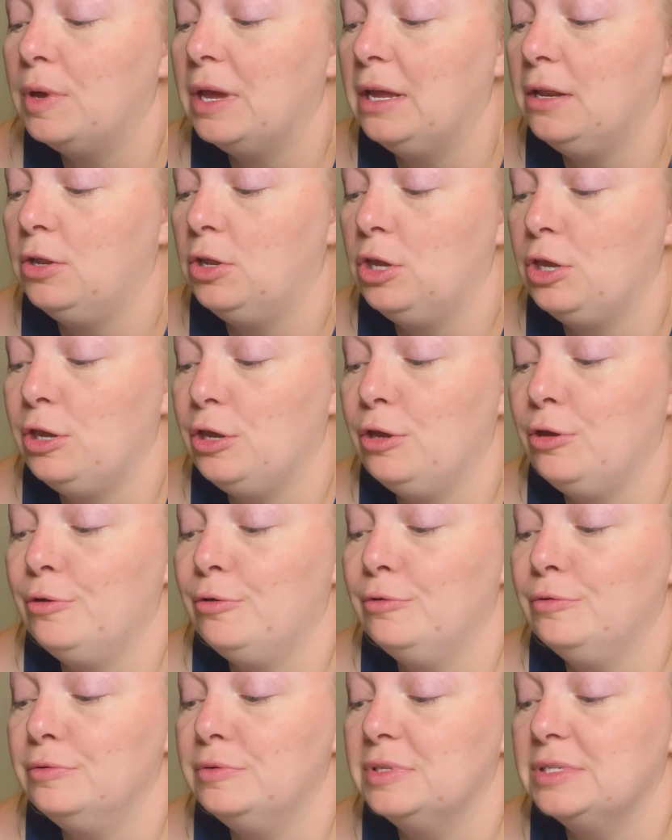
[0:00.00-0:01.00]
can
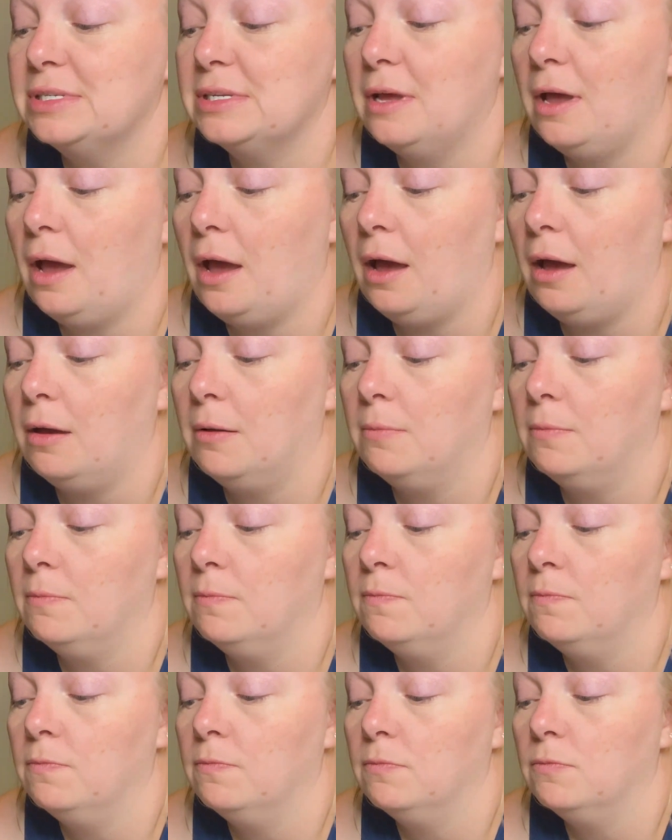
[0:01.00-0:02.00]
use
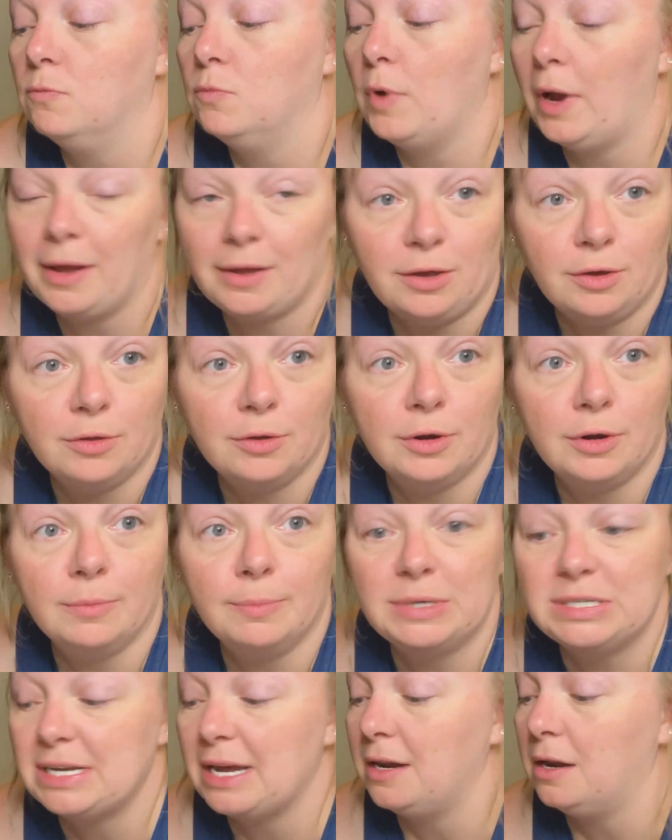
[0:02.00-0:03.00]
regular
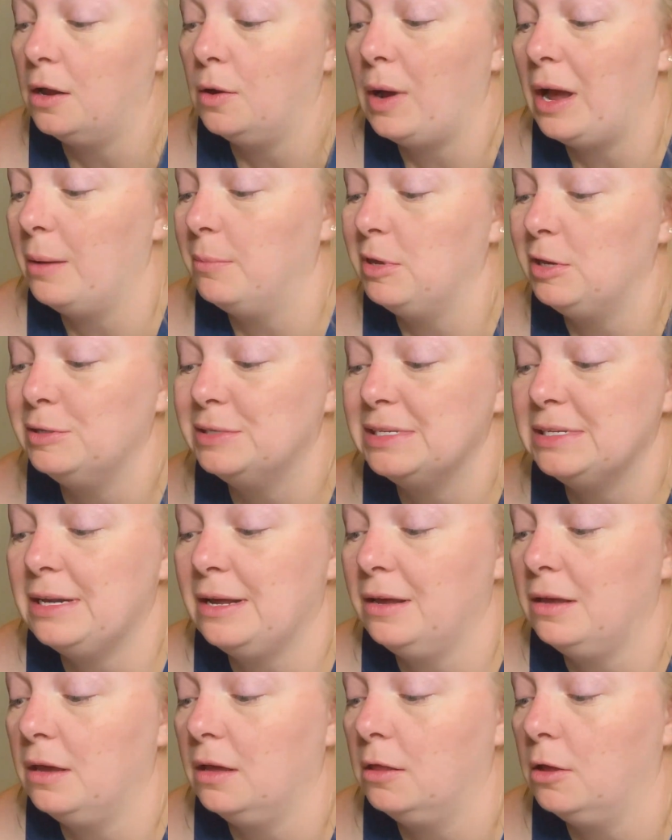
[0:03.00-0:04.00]
potato. I'm using
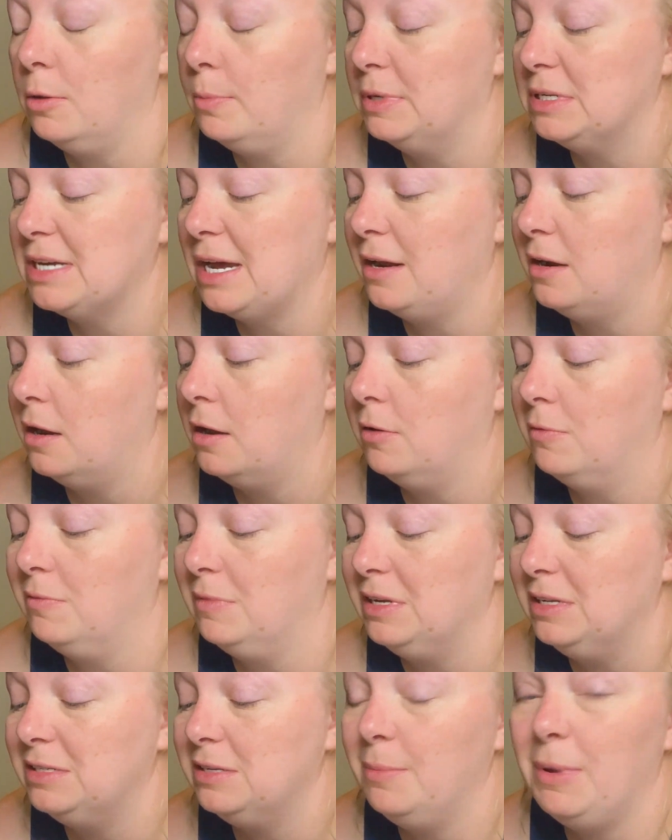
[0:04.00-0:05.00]
a yellow potato.
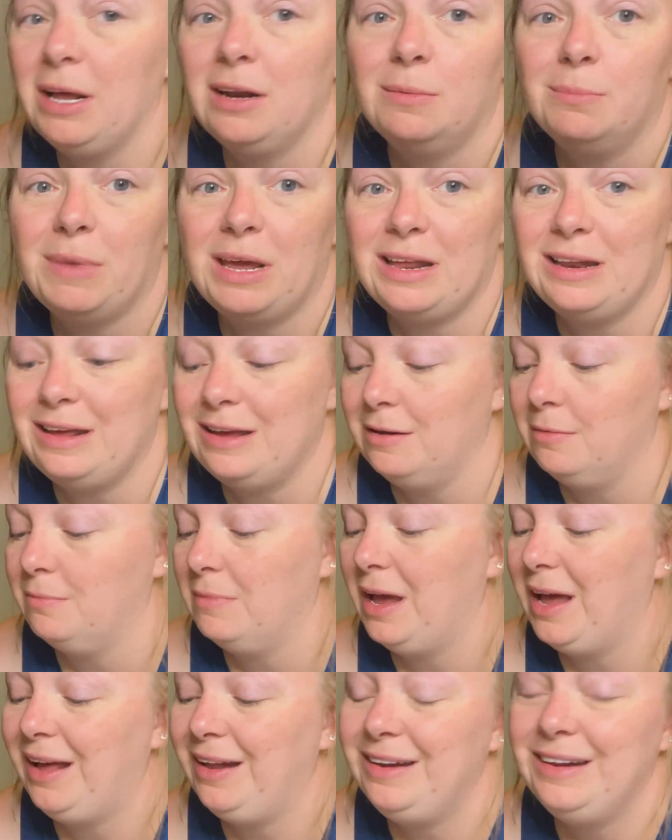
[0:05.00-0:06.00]
It's about a medium.
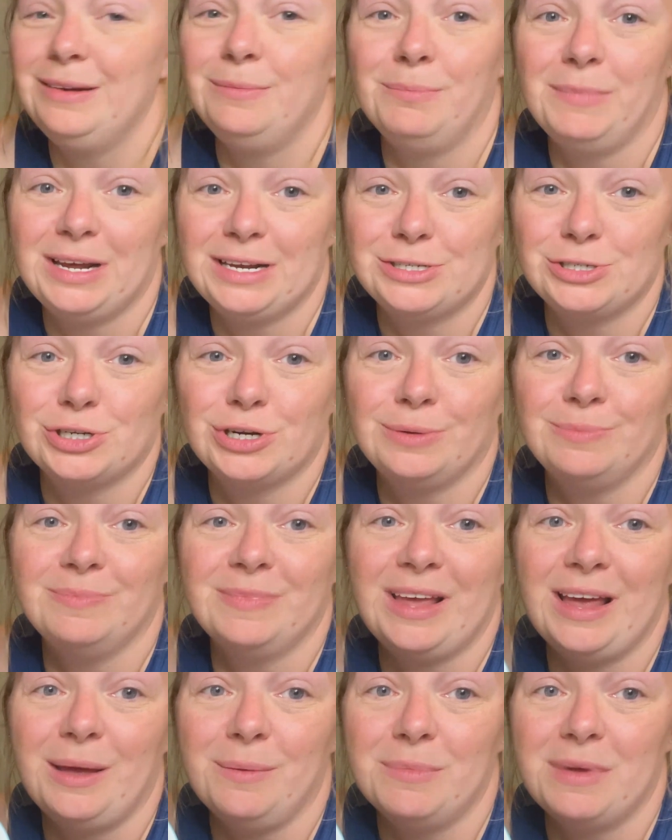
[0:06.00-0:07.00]
I didn't measure.
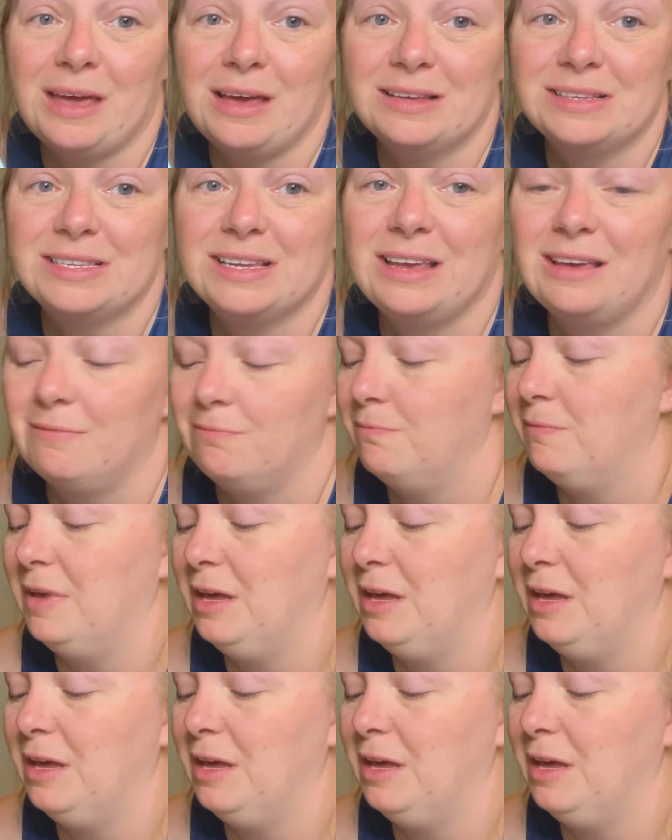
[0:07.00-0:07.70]
I'm guessing.